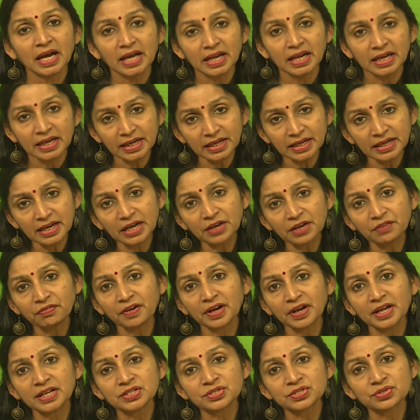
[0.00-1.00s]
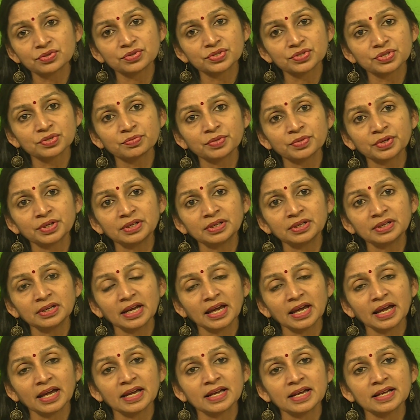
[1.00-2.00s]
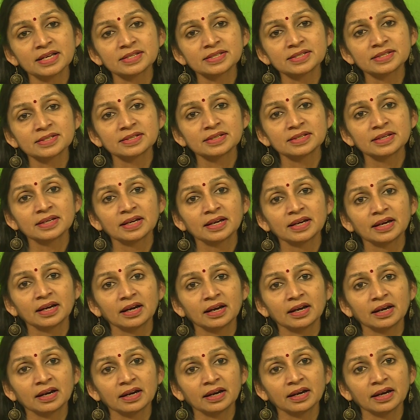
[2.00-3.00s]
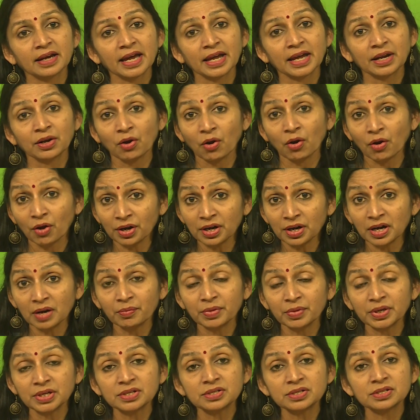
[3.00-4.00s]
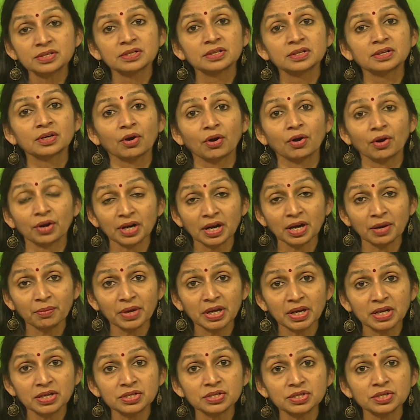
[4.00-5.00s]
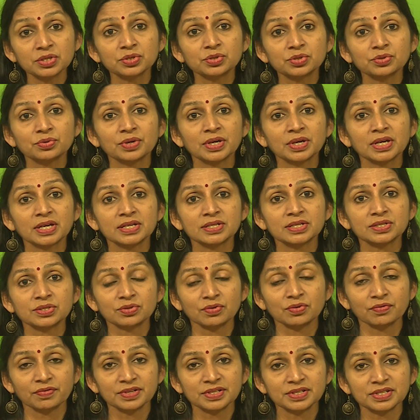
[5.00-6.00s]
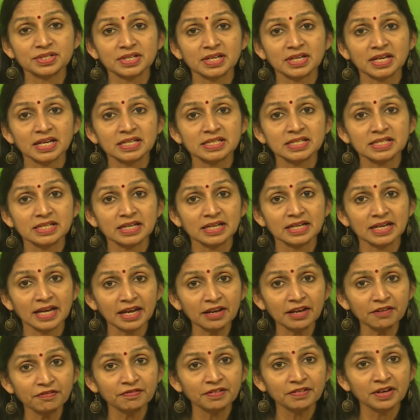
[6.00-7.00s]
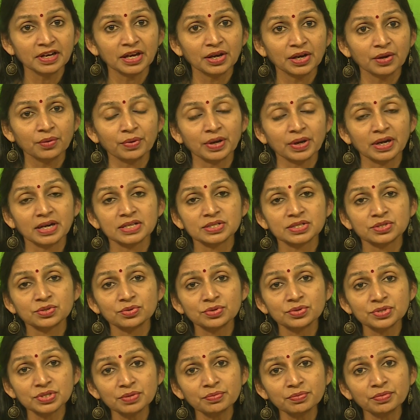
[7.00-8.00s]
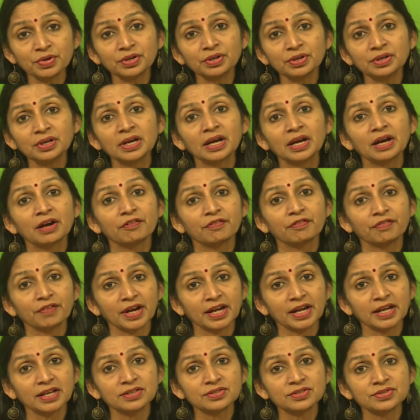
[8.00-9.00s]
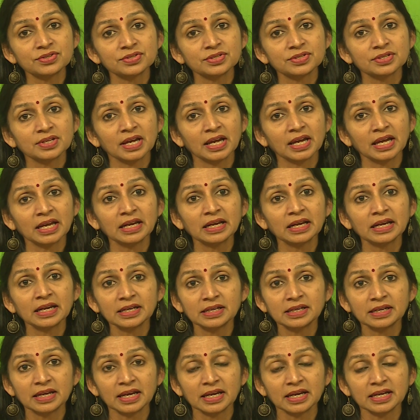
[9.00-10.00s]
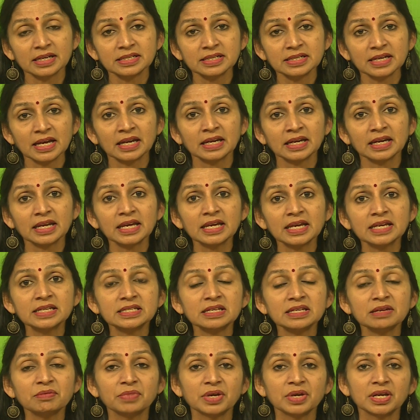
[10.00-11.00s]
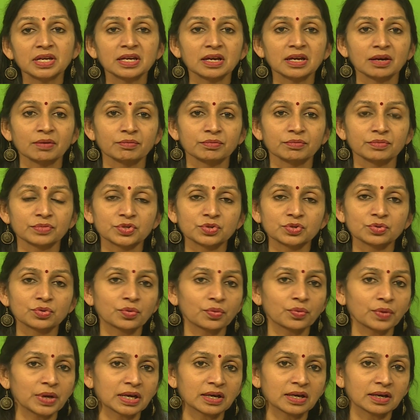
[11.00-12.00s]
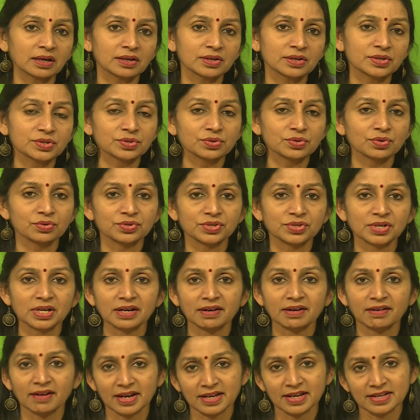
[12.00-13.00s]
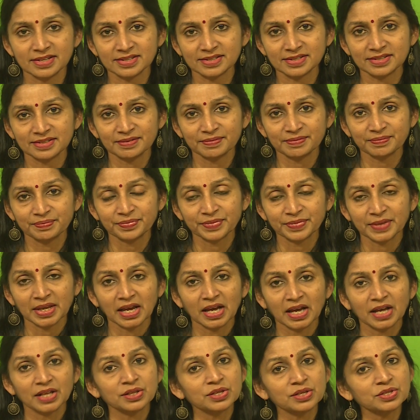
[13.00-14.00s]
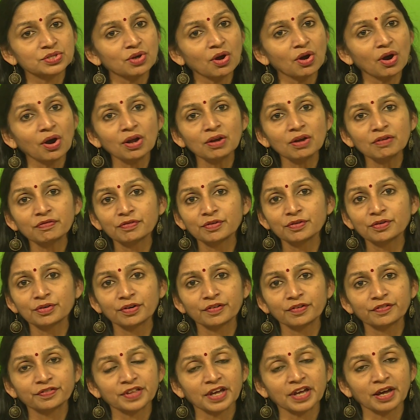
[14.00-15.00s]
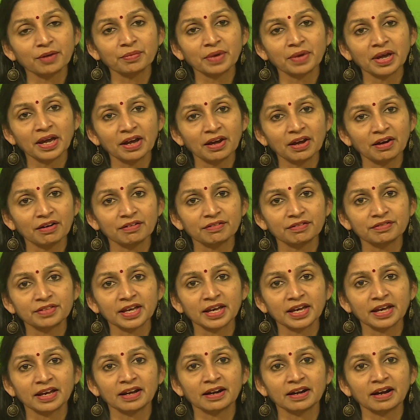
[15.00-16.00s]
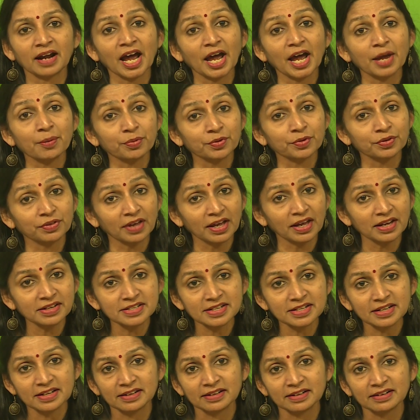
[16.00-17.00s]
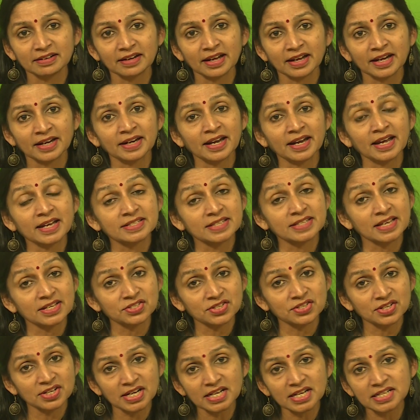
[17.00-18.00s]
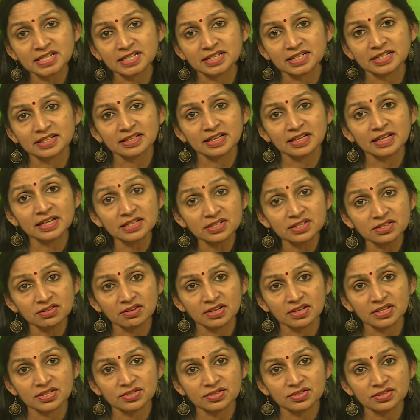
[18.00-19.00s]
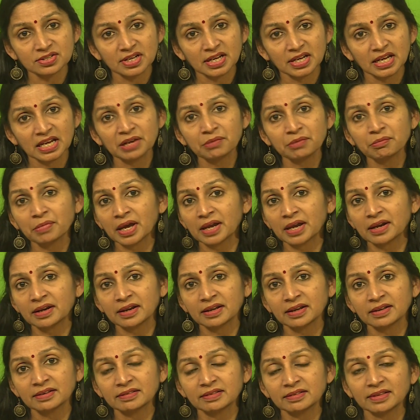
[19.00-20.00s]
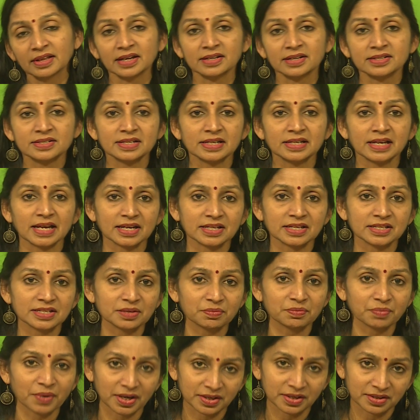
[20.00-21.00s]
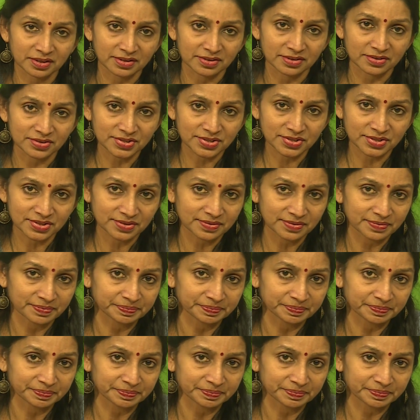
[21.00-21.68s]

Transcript: Lydgate finds Rosamond as an ornament to his sophisticated life, whereas Rosamond finds in Lydgate an easy medium to quick social rise. Thus all four of them have their hypothetical and exaggerated interest in marrying their selected partners.